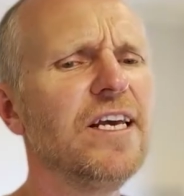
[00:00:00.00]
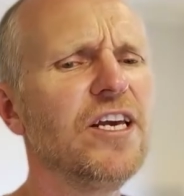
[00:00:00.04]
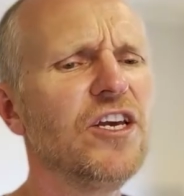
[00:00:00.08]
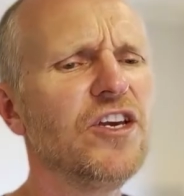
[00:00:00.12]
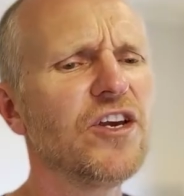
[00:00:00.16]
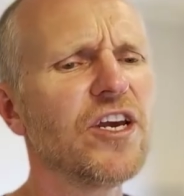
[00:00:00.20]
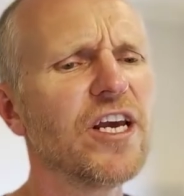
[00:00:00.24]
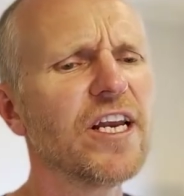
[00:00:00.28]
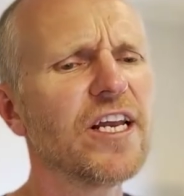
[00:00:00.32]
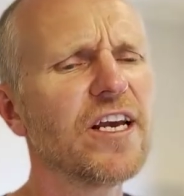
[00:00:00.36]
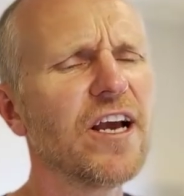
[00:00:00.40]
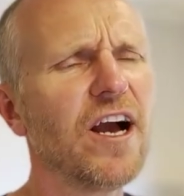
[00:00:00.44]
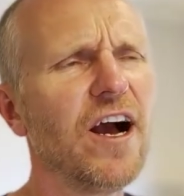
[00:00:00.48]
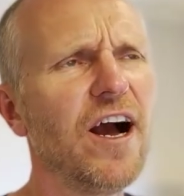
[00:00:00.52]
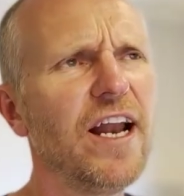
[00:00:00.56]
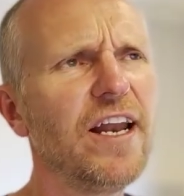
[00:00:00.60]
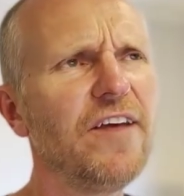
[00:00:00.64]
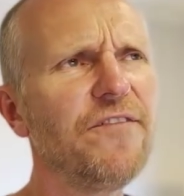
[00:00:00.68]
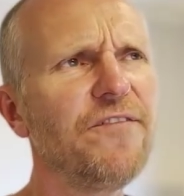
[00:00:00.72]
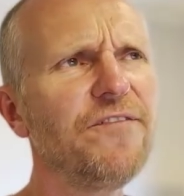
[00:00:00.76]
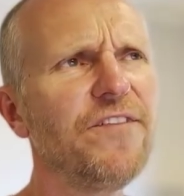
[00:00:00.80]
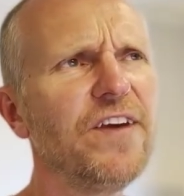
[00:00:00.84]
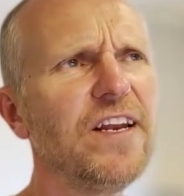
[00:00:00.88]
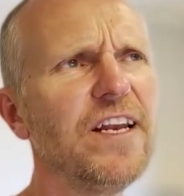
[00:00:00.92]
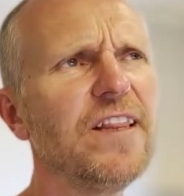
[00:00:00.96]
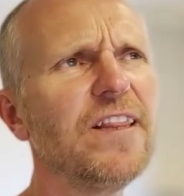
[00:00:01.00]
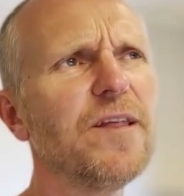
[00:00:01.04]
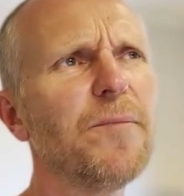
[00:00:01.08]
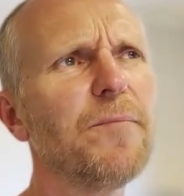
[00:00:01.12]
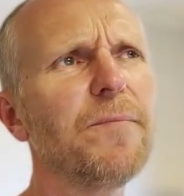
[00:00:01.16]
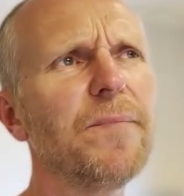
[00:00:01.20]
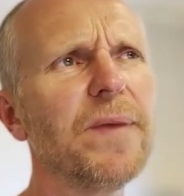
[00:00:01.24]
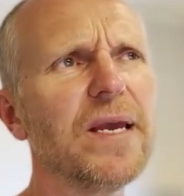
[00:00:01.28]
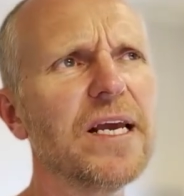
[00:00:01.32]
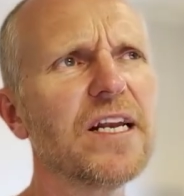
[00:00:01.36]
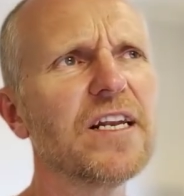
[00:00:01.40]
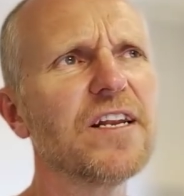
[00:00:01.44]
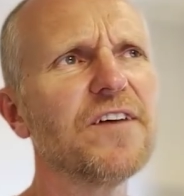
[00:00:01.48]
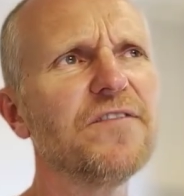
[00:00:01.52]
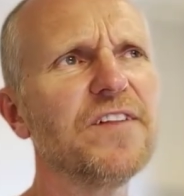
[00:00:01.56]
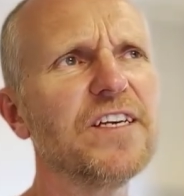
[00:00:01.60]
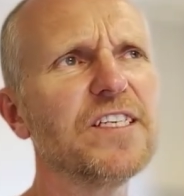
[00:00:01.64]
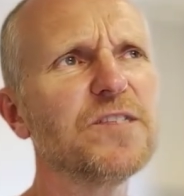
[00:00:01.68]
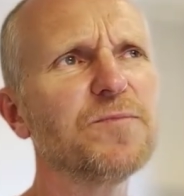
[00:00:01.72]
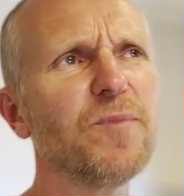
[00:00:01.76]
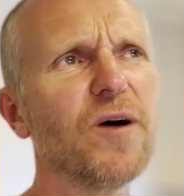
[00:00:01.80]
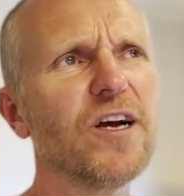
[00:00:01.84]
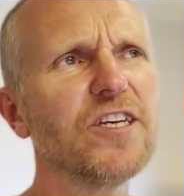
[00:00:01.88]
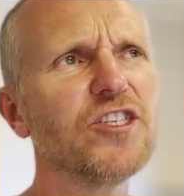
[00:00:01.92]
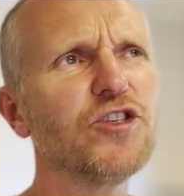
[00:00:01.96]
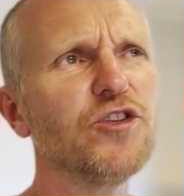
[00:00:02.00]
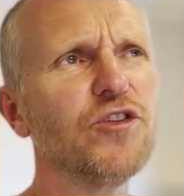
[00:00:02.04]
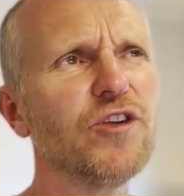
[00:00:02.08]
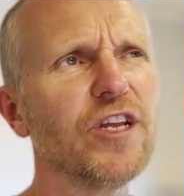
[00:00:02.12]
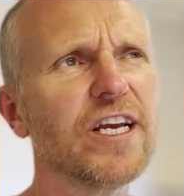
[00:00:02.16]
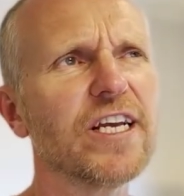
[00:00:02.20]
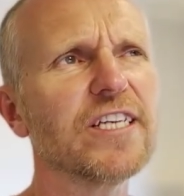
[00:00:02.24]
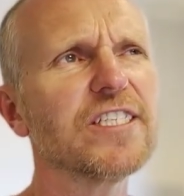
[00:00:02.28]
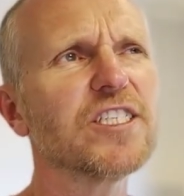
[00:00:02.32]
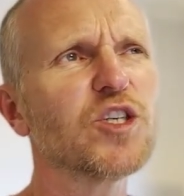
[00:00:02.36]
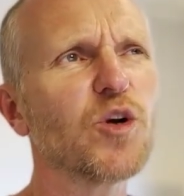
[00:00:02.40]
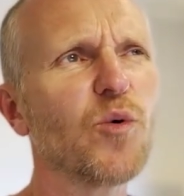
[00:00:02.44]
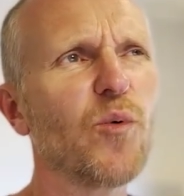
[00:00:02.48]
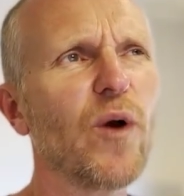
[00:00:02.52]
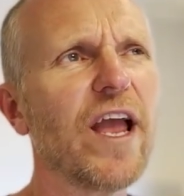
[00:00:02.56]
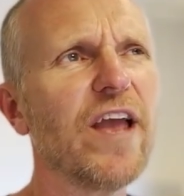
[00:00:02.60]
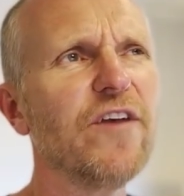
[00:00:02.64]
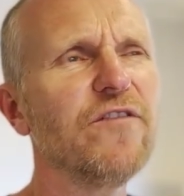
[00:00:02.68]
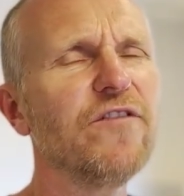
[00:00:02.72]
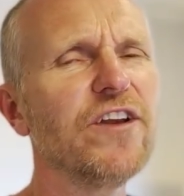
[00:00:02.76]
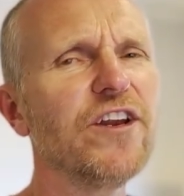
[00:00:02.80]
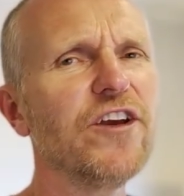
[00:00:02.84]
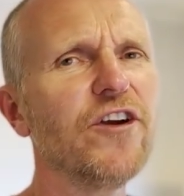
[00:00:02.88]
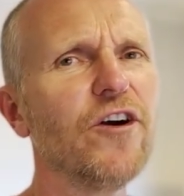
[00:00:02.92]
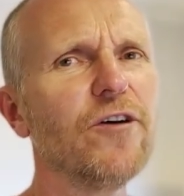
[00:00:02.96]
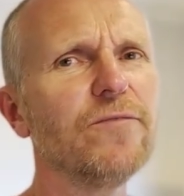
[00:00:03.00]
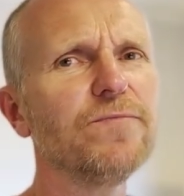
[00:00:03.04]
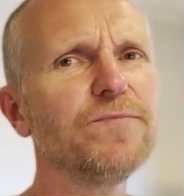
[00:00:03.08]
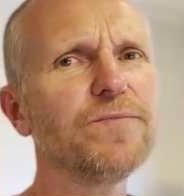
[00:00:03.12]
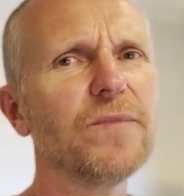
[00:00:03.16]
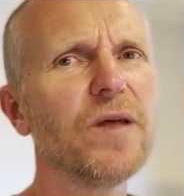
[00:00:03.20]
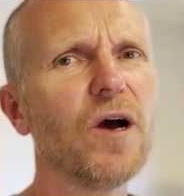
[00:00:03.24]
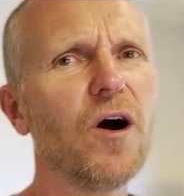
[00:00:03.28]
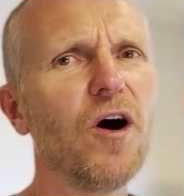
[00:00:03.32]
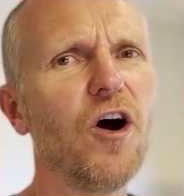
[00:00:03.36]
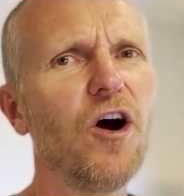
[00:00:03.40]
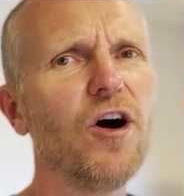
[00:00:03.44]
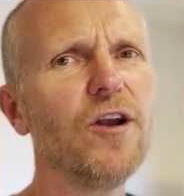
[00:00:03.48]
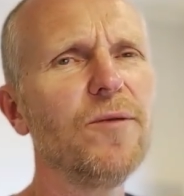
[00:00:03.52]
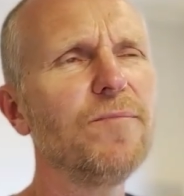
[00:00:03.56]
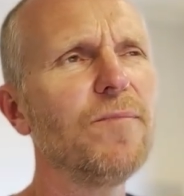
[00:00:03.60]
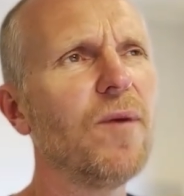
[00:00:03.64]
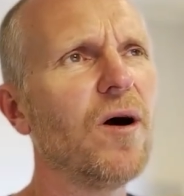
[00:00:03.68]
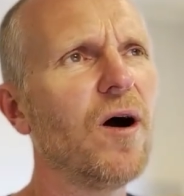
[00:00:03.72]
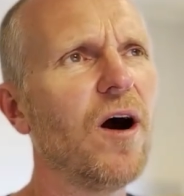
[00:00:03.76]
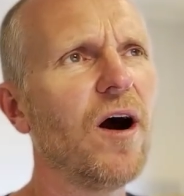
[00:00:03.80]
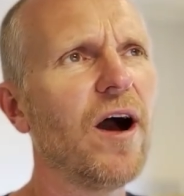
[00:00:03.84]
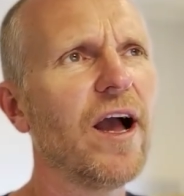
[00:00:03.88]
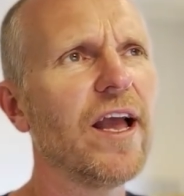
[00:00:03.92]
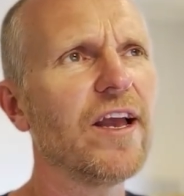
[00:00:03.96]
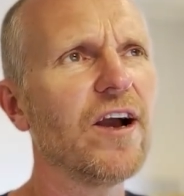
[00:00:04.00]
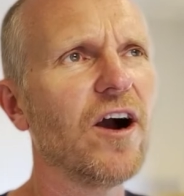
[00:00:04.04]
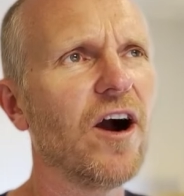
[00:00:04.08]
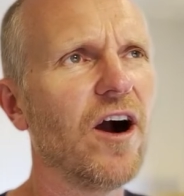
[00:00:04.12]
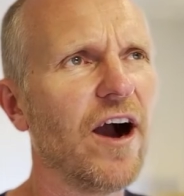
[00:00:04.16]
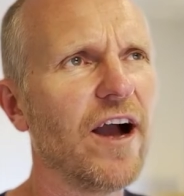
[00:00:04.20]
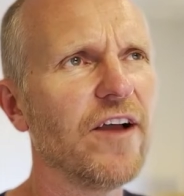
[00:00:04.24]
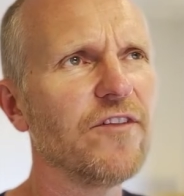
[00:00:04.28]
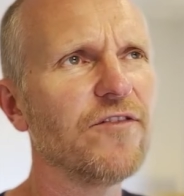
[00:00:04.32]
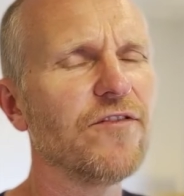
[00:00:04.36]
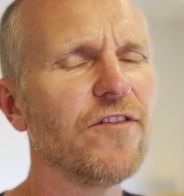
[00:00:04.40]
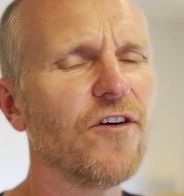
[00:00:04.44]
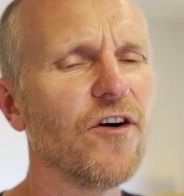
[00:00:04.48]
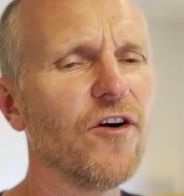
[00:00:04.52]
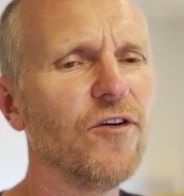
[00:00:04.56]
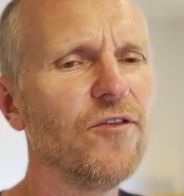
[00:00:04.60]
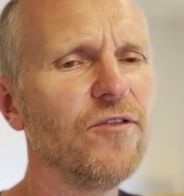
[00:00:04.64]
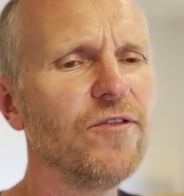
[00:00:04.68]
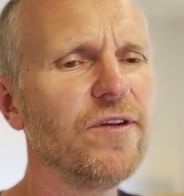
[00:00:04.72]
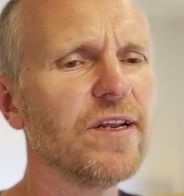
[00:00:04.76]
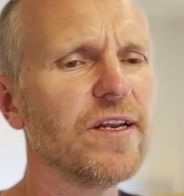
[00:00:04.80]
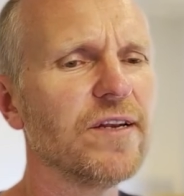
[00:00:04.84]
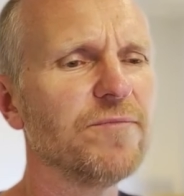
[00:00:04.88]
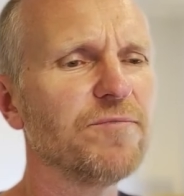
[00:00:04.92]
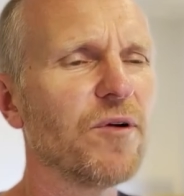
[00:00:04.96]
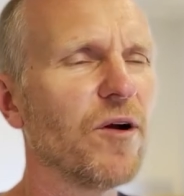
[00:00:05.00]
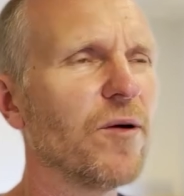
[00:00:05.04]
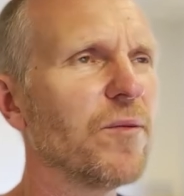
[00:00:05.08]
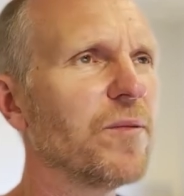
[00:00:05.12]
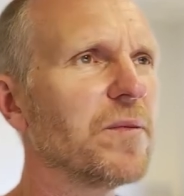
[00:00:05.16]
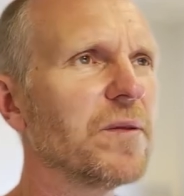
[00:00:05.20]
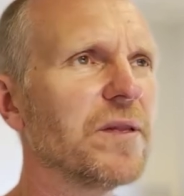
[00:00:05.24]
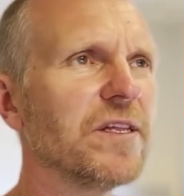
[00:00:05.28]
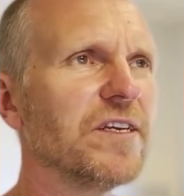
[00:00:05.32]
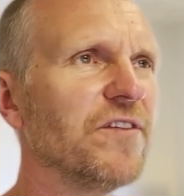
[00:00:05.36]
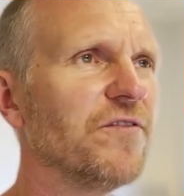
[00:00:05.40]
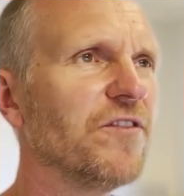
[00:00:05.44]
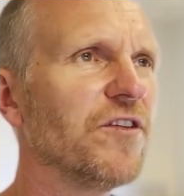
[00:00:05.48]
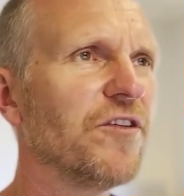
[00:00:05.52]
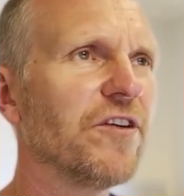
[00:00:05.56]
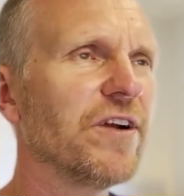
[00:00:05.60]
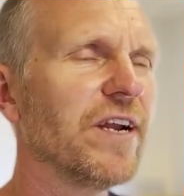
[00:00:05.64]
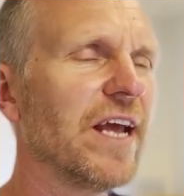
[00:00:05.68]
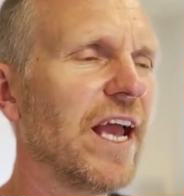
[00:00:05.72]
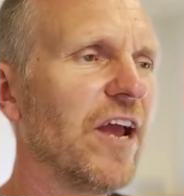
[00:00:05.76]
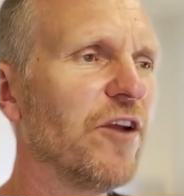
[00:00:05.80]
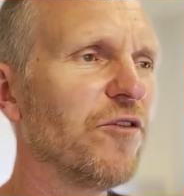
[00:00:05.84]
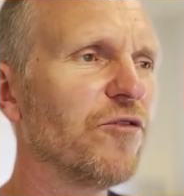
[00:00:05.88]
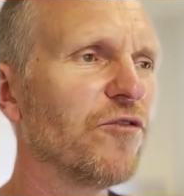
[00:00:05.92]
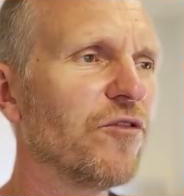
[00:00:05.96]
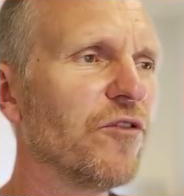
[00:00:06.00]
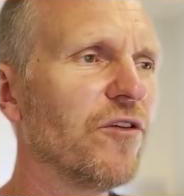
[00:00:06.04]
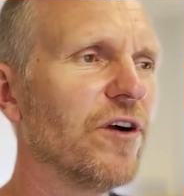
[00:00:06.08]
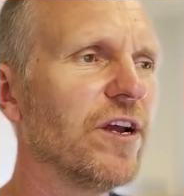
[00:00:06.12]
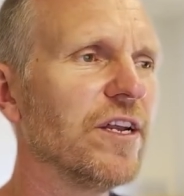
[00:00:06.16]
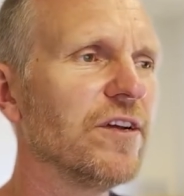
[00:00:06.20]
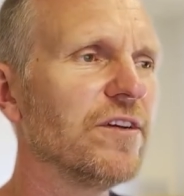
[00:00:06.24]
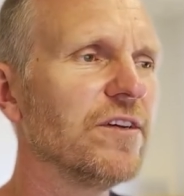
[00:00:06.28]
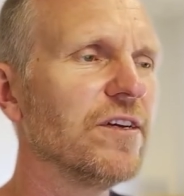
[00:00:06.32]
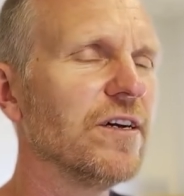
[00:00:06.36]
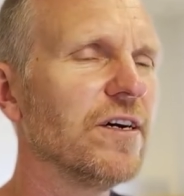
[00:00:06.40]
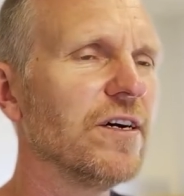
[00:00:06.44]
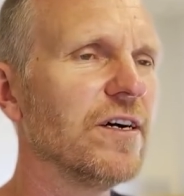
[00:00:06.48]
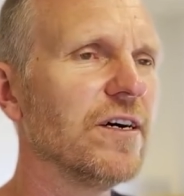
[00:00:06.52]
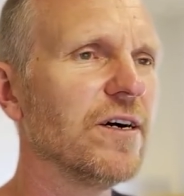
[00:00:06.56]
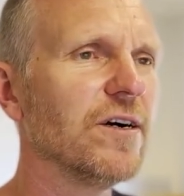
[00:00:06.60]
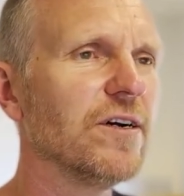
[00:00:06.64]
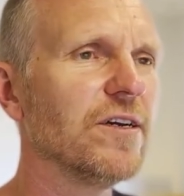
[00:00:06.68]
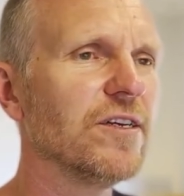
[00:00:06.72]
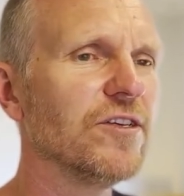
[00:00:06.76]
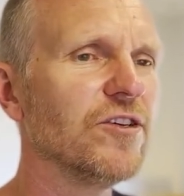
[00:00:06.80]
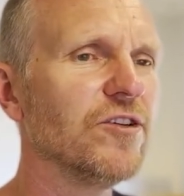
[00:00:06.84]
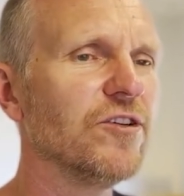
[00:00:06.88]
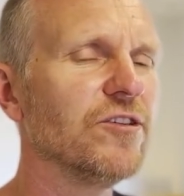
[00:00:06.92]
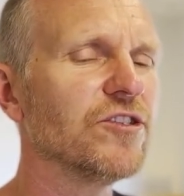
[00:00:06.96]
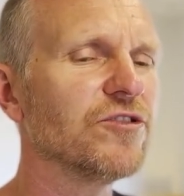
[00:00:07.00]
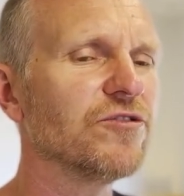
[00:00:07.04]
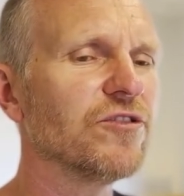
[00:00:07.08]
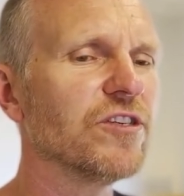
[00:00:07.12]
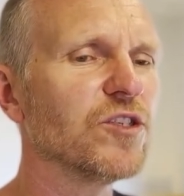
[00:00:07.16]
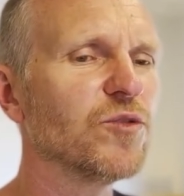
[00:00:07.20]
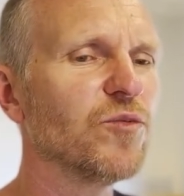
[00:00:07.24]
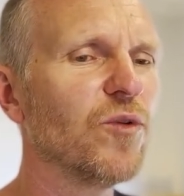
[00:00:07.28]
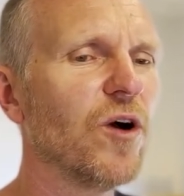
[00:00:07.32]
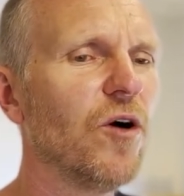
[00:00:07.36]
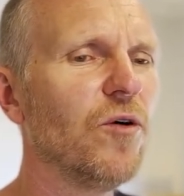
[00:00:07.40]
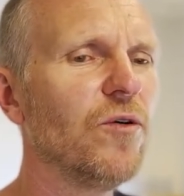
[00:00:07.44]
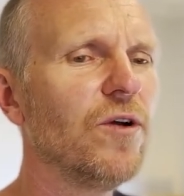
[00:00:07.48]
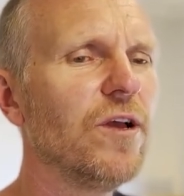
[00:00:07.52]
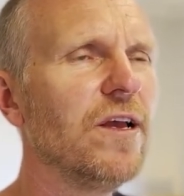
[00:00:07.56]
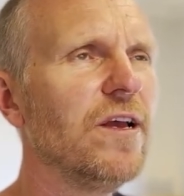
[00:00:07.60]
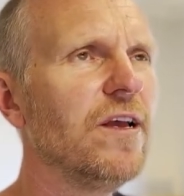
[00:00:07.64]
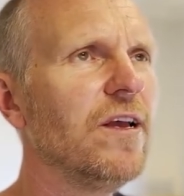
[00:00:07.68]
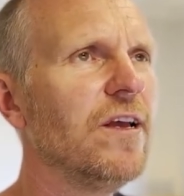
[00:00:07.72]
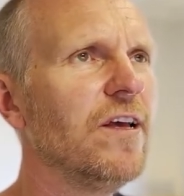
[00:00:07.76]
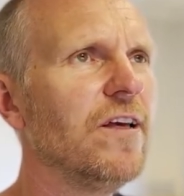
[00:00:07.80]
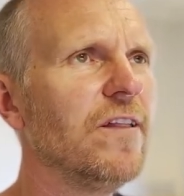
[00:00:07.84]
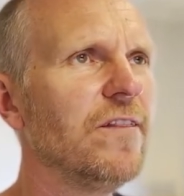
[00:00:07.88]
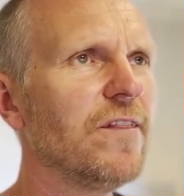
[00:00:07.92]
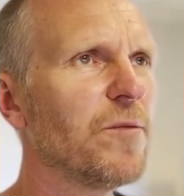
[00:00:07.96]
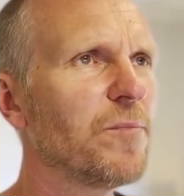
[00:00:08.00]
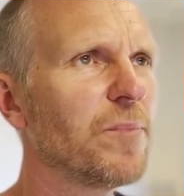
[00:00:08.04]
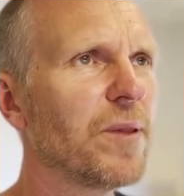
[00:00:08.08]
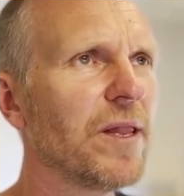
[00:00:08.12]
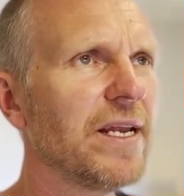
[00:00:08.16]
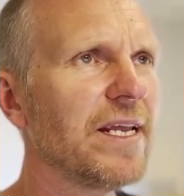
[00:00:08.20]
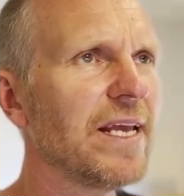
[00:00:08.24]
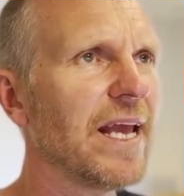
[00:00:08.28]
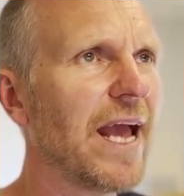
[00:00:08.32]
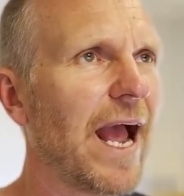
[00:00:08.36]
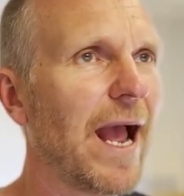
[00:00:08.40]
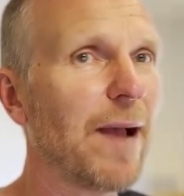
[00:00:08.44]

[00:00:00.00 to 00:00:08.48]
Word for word: you can kind of fit in the middle of this by shooting a square video on my iPhone, and probably if you're an Android uh, user as well. There are plenty of